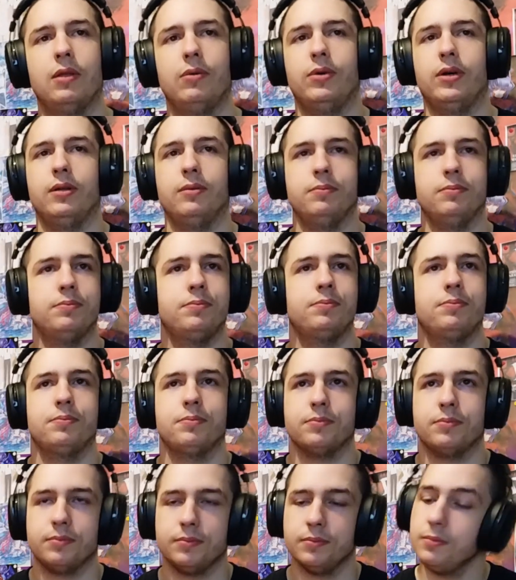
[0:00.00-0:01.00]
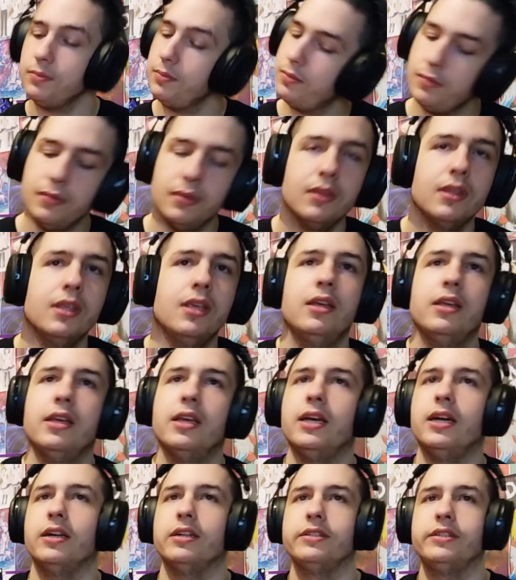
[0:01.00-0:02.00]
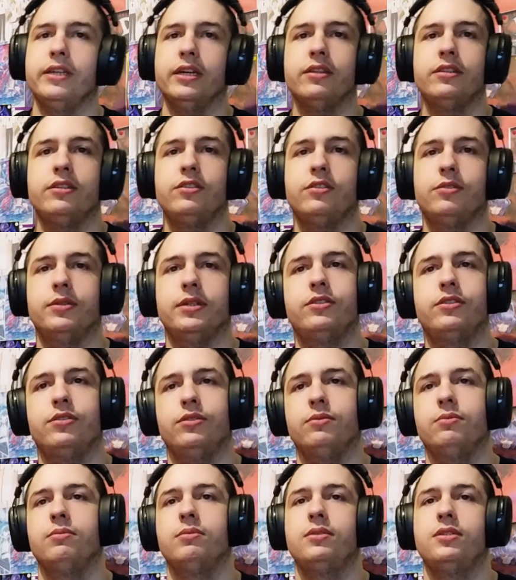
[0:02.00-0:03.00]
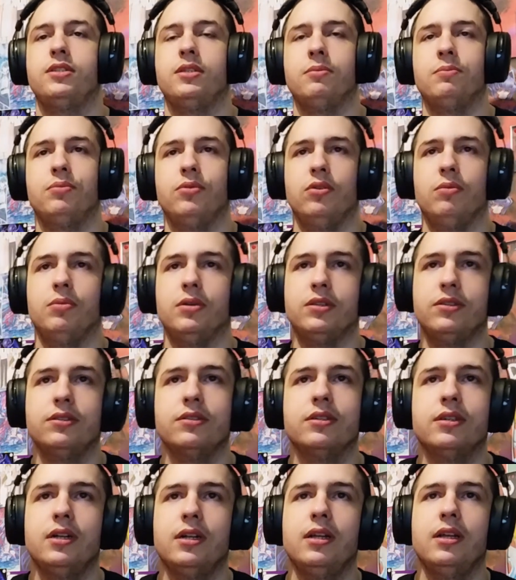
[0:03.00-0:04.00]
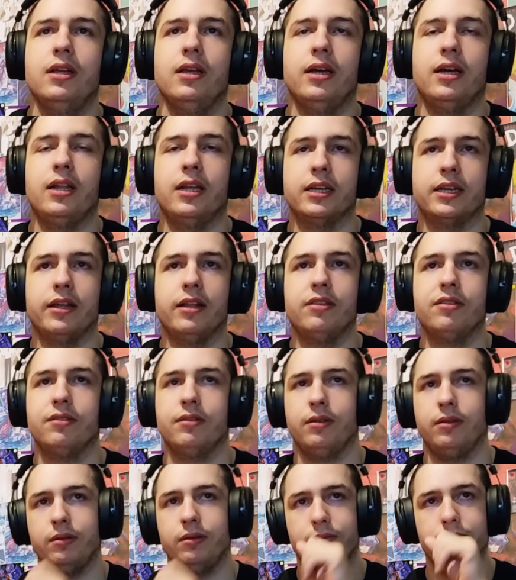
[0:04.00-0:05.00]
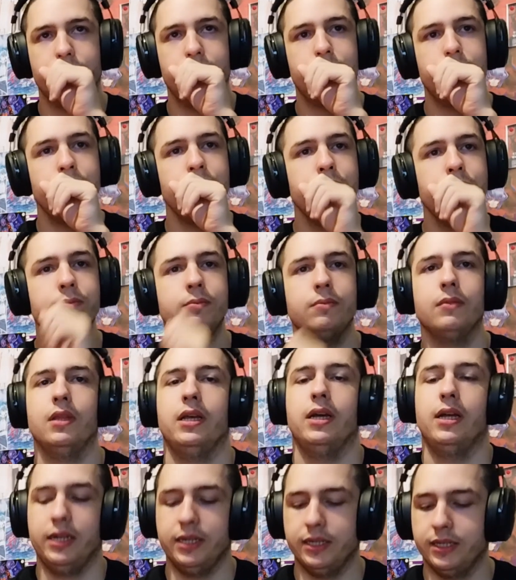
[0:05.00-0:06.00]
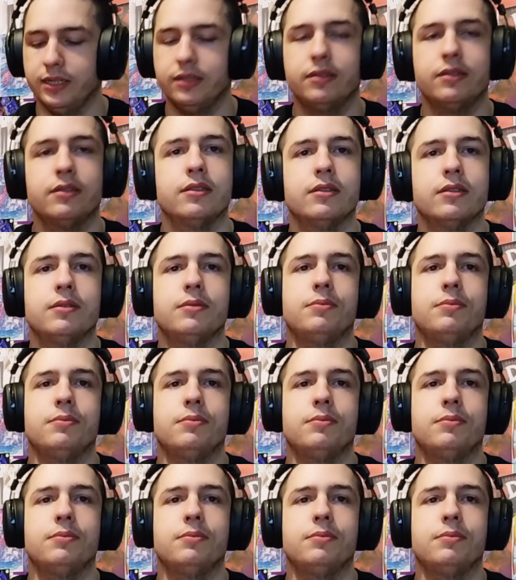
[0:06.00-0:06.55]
Well. Yeah, the art is great too. Simple, but I like it. I like it.